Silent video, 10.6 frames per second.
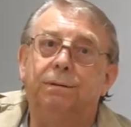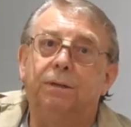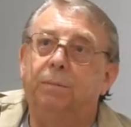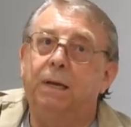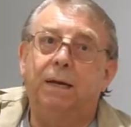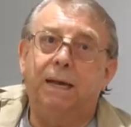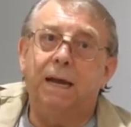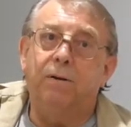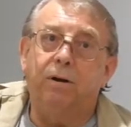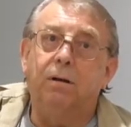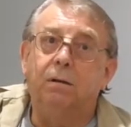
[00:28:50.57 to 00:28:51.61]
to be a
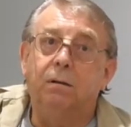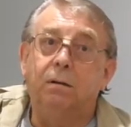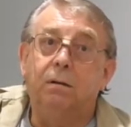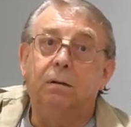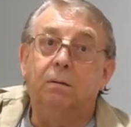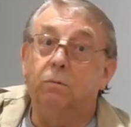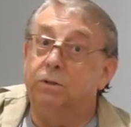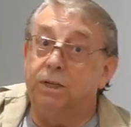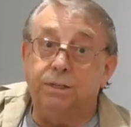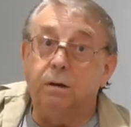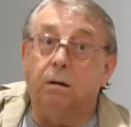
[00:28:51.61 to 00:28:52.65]
carer,
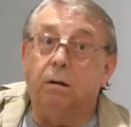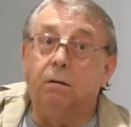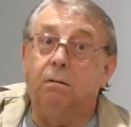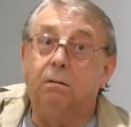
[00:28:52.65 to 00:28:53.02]
which is not.